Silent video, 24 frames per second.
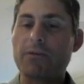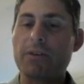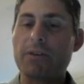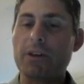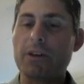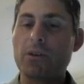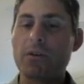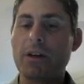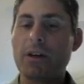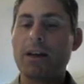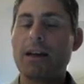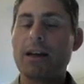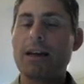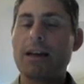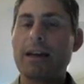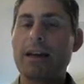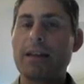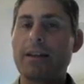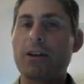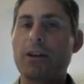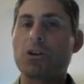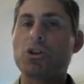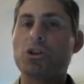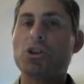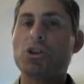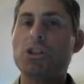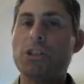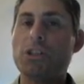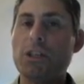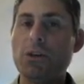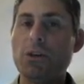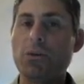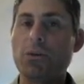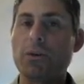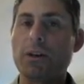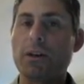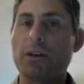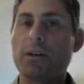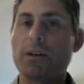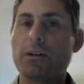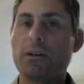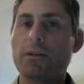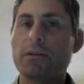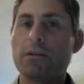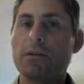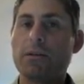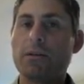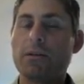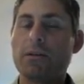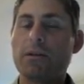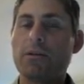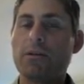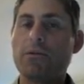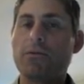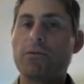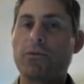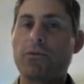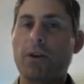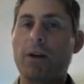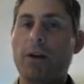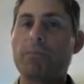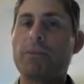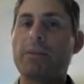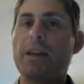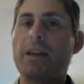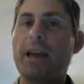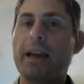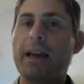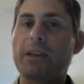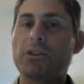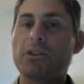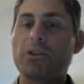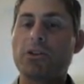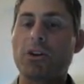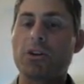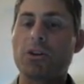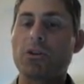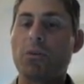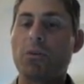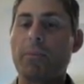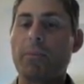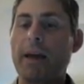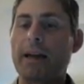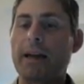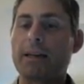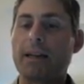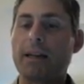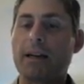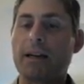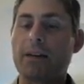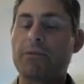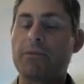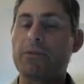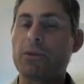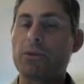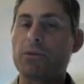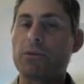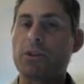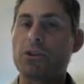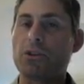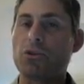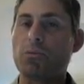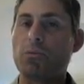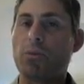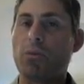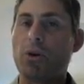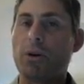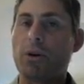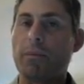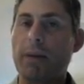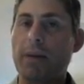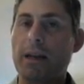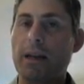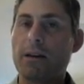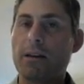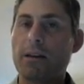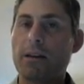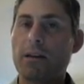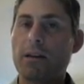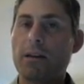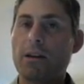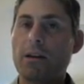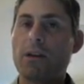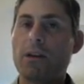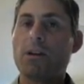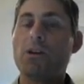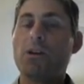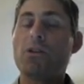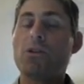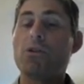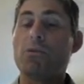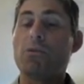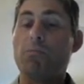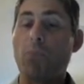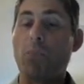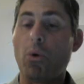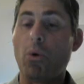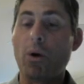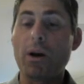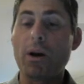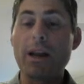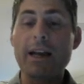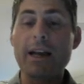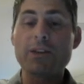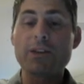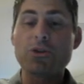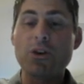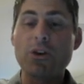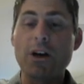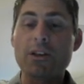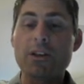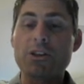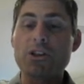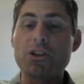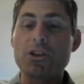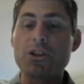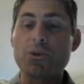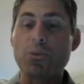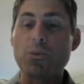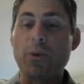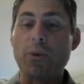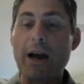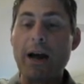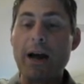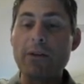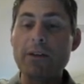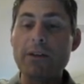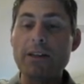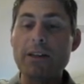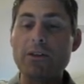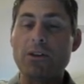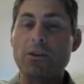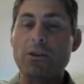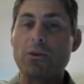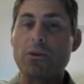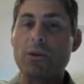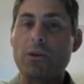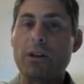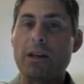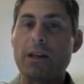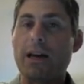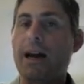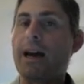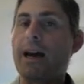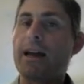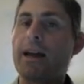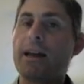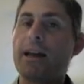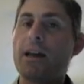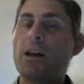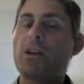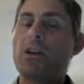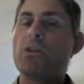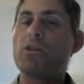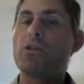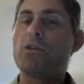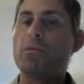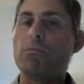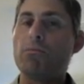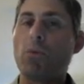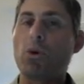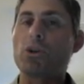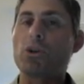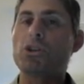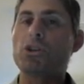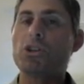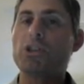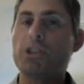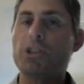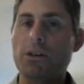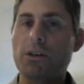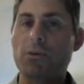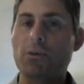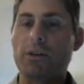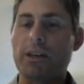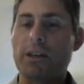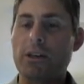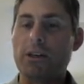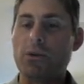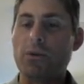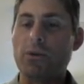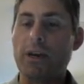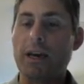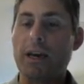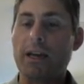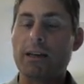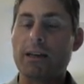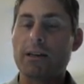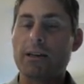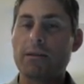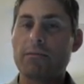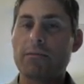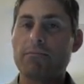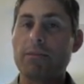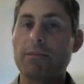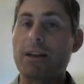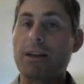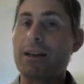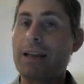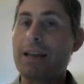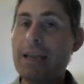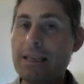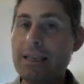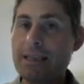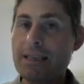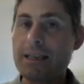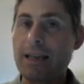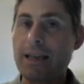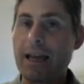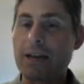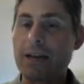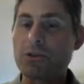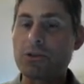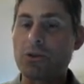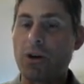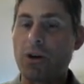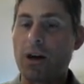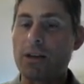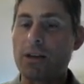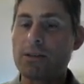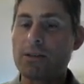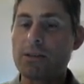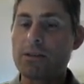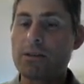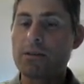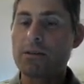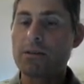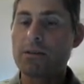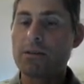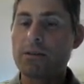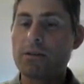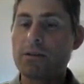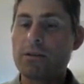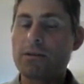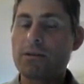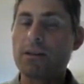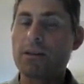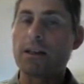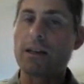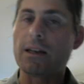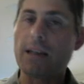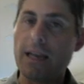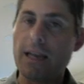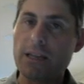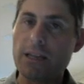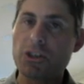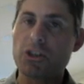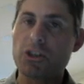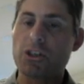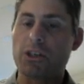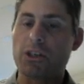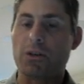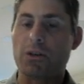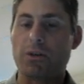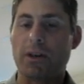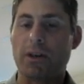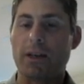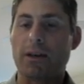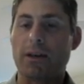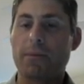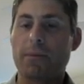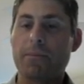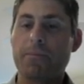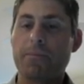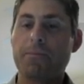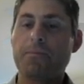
field, they're shielded from the external magnetic field that you put them in. The more electrons surrounding the nuclei, the more shielding you get. The less electrons, the less shielding.